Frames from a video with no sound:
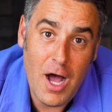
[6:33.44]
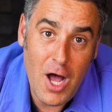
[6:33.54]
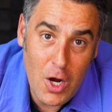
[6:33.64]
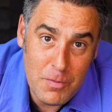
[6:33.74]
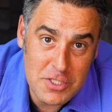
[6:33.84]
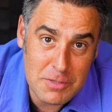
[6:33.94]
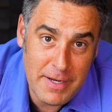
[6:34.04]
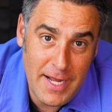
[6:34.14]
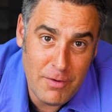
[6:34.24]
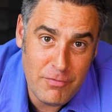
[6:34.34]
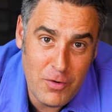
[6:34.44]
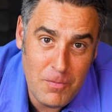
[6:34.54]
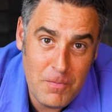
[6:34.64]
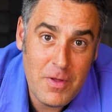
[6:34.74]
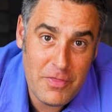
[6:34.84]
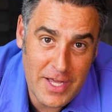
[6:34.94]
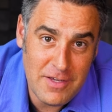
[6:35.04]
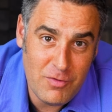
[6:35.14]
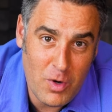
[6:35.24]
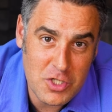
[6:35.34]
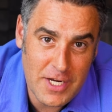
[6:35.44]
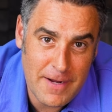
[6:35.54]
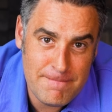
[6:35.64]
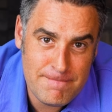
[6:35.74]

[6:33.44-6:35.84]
I hope this has been helpful. Thank you for watching.